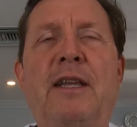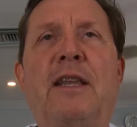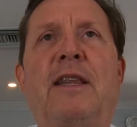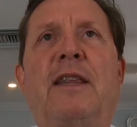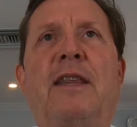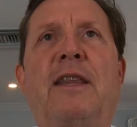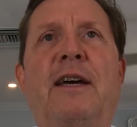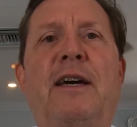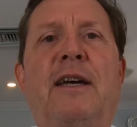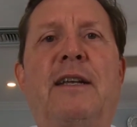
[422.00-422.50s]

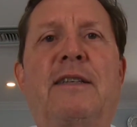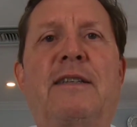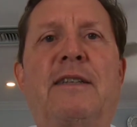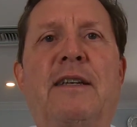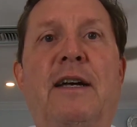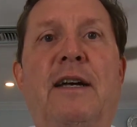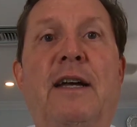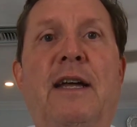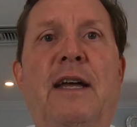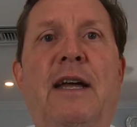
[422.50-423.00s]
that
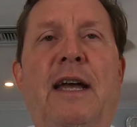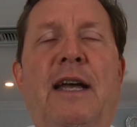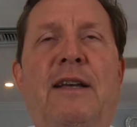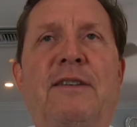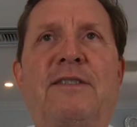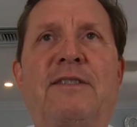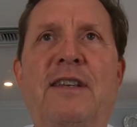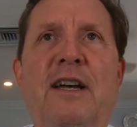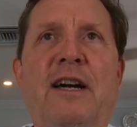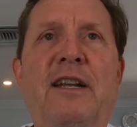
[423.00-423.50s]

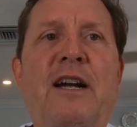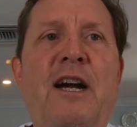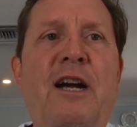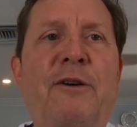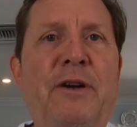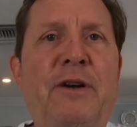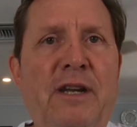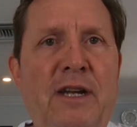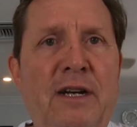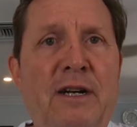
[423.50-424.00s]
has done
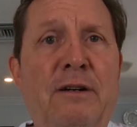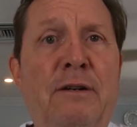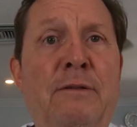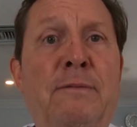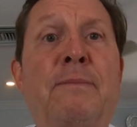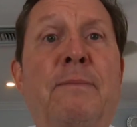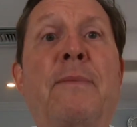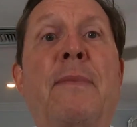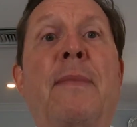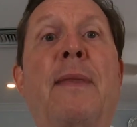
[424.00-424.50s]

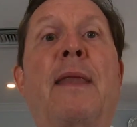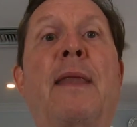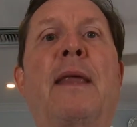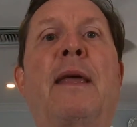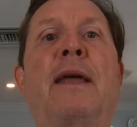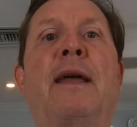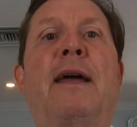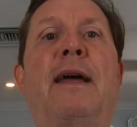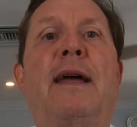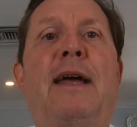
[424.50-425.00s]
REO
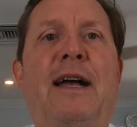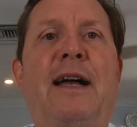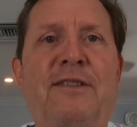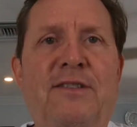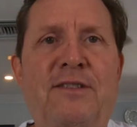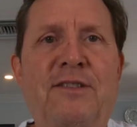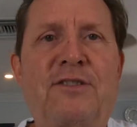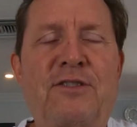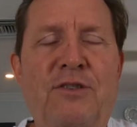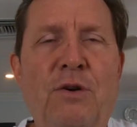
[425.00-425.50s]

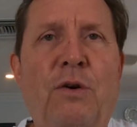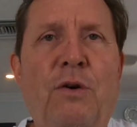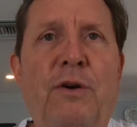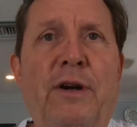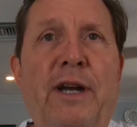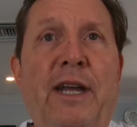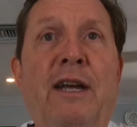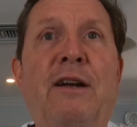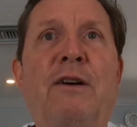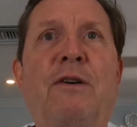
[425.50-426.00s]
has a
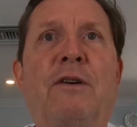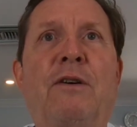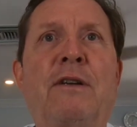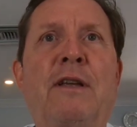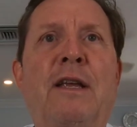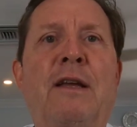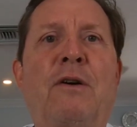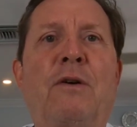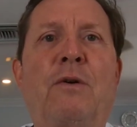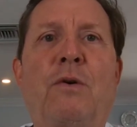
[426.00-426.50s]
story,
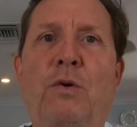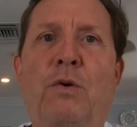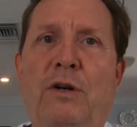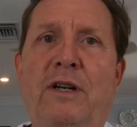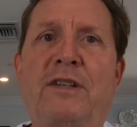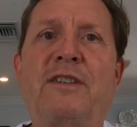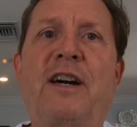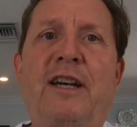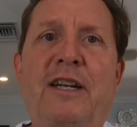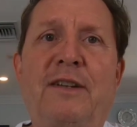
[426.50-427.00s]

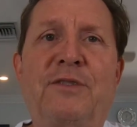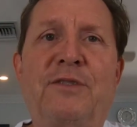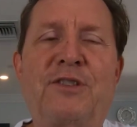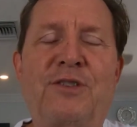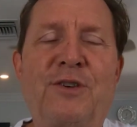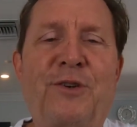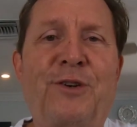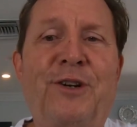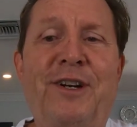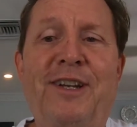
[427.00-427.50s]
or a ton of
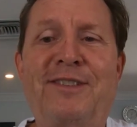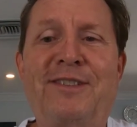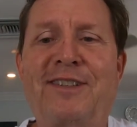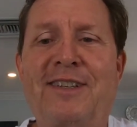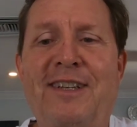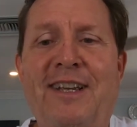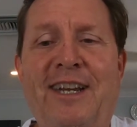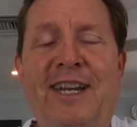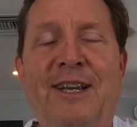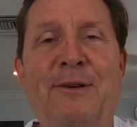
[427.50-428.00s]

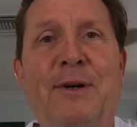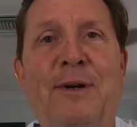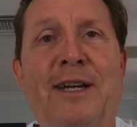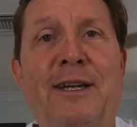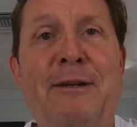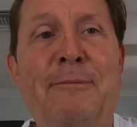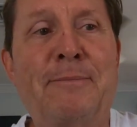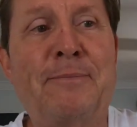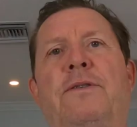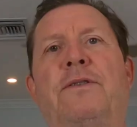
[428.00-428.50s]
stories
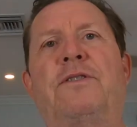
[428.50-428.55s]
anyway.